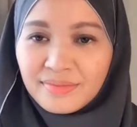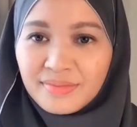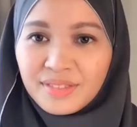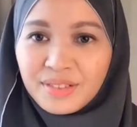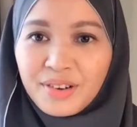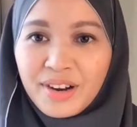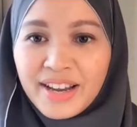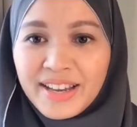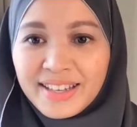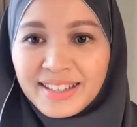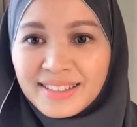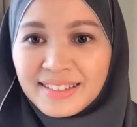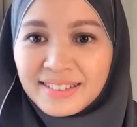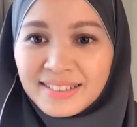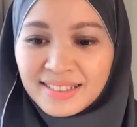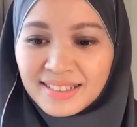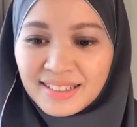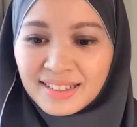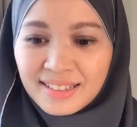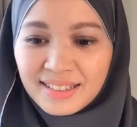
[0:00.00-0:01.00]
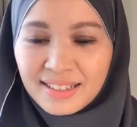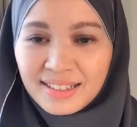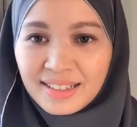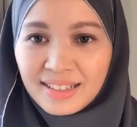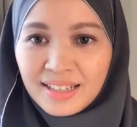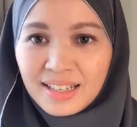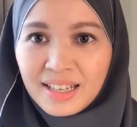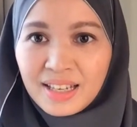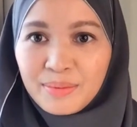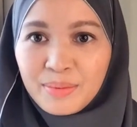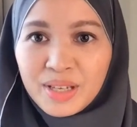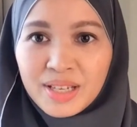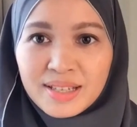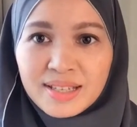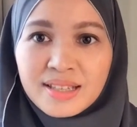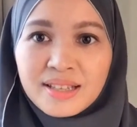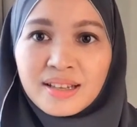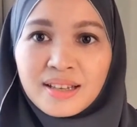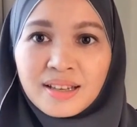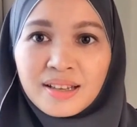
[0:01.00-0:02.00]
All right?
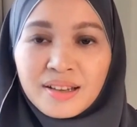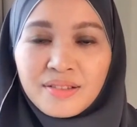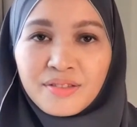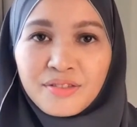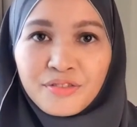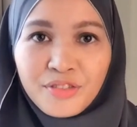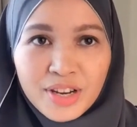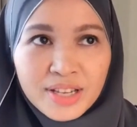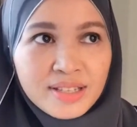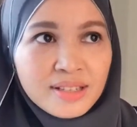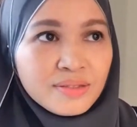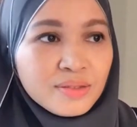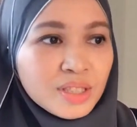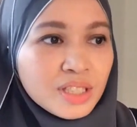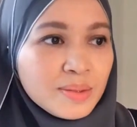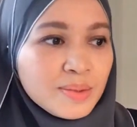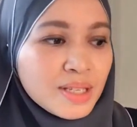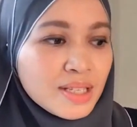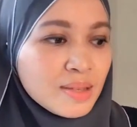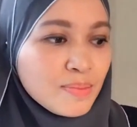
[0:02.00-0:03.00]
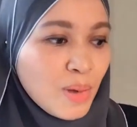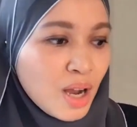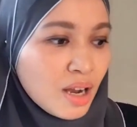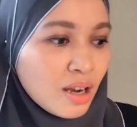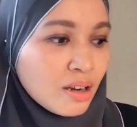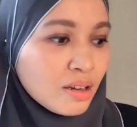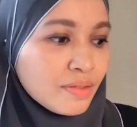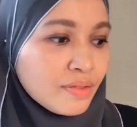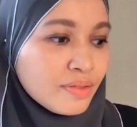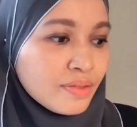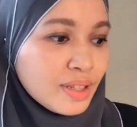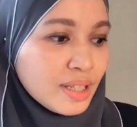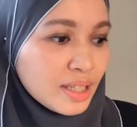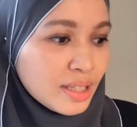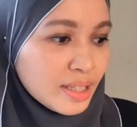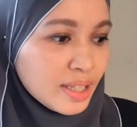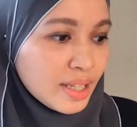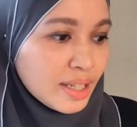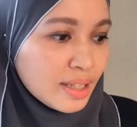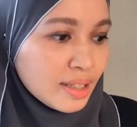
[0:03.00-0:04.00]
Because phrasal verbs is part of
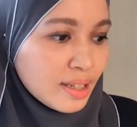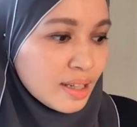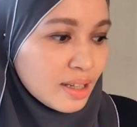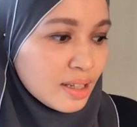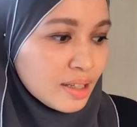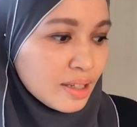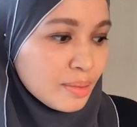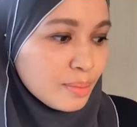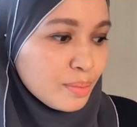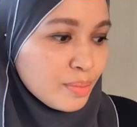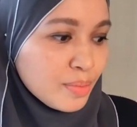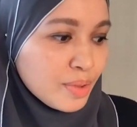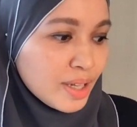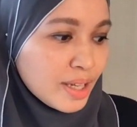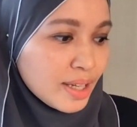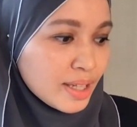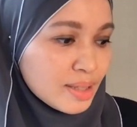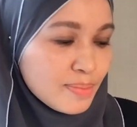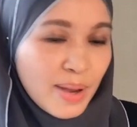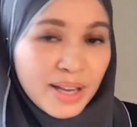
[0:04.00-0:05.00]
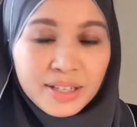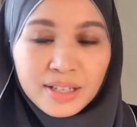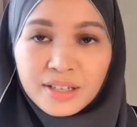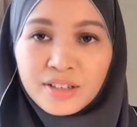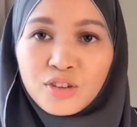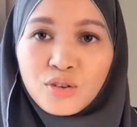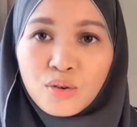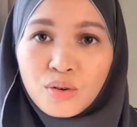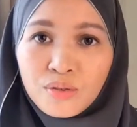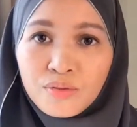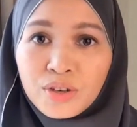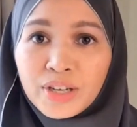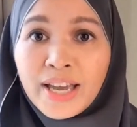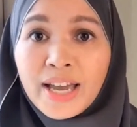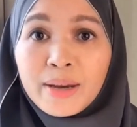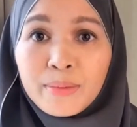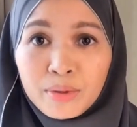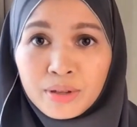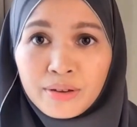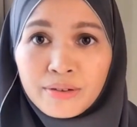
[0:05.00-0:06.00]
learning, expanding your
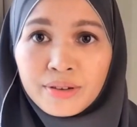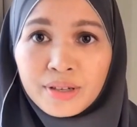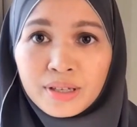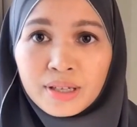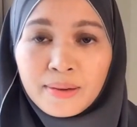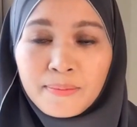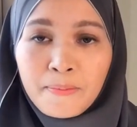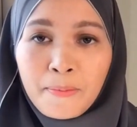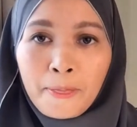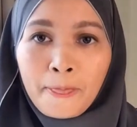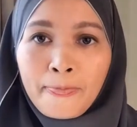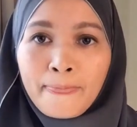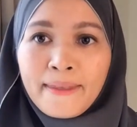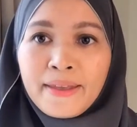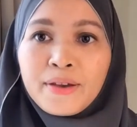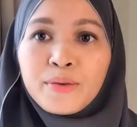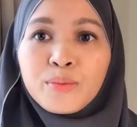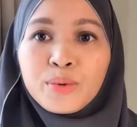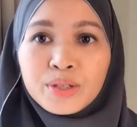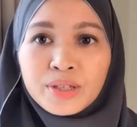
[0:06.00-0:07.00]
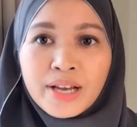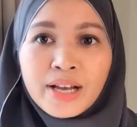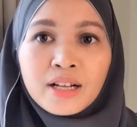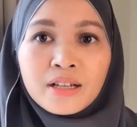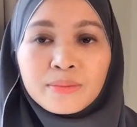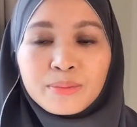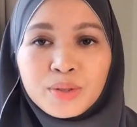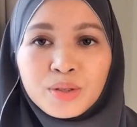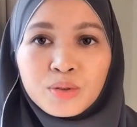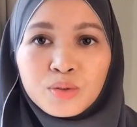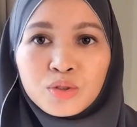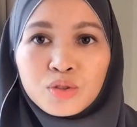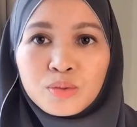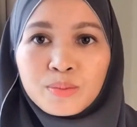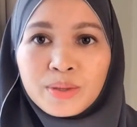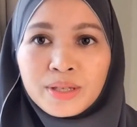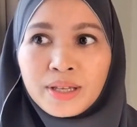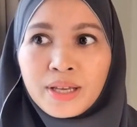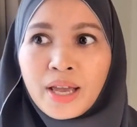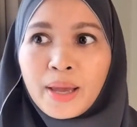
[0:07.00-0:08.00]
vocabulary. It will help you to
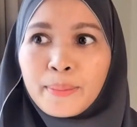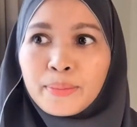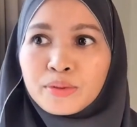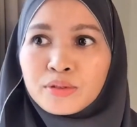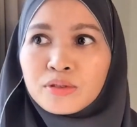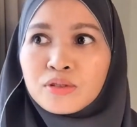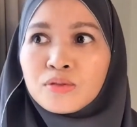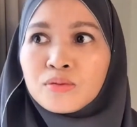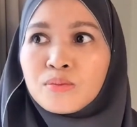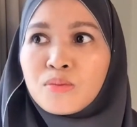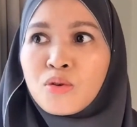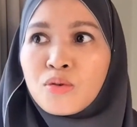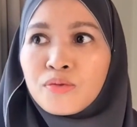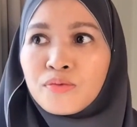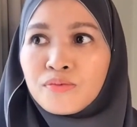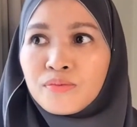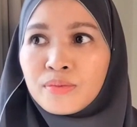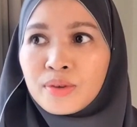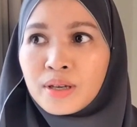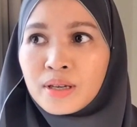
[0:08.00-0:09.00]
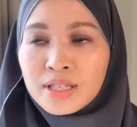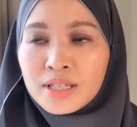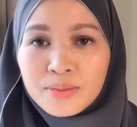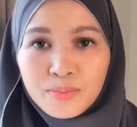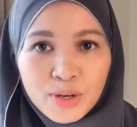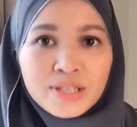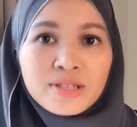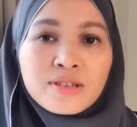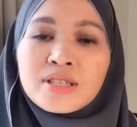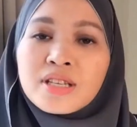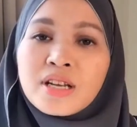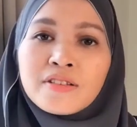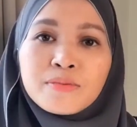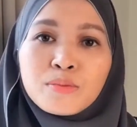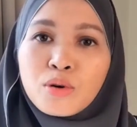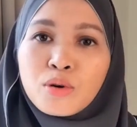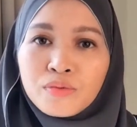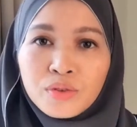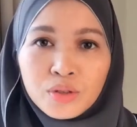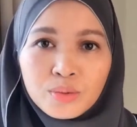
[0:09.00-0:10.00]
be able to express yourself
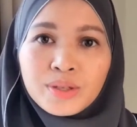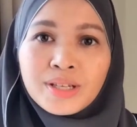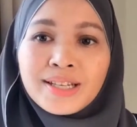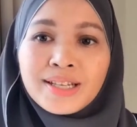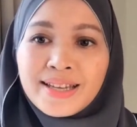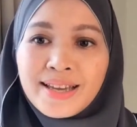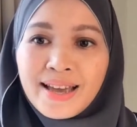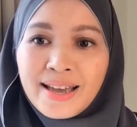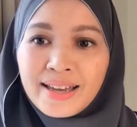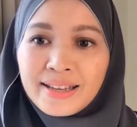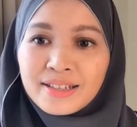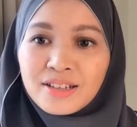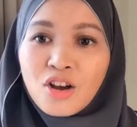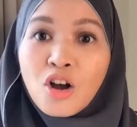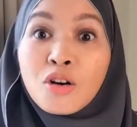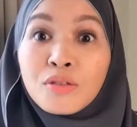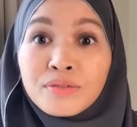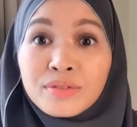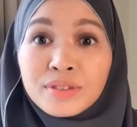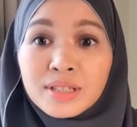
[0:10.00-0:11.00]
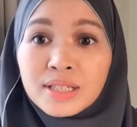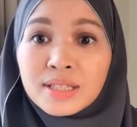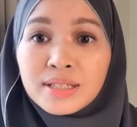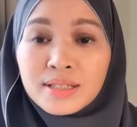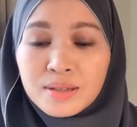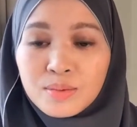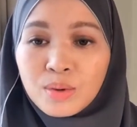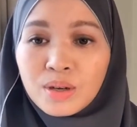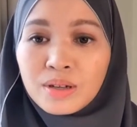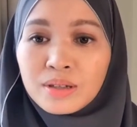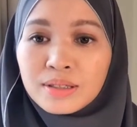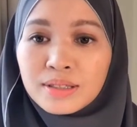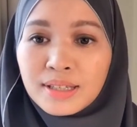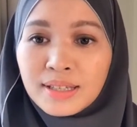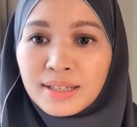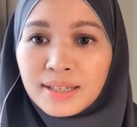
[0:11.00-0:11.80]
more fluently and confidently as well,